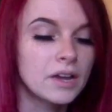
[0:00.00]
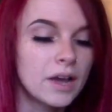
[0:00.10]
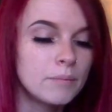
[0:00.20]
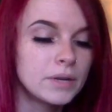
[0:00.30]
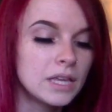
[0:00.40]
a
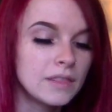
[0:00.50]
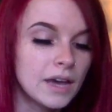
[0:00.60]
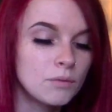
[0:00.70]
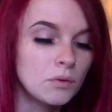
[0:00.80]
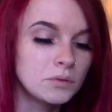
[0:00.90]
company
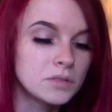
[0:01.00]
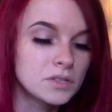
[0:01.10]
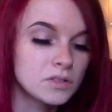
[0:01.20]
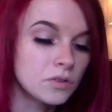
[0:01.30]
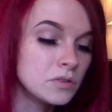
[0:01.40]
that won't
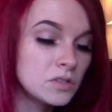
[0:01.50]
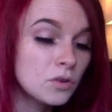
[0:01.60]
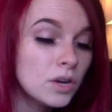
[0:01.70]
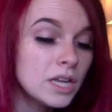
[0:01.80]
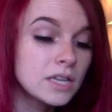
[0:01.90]
disclose
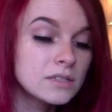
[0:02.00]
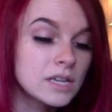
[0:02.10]
ingredients,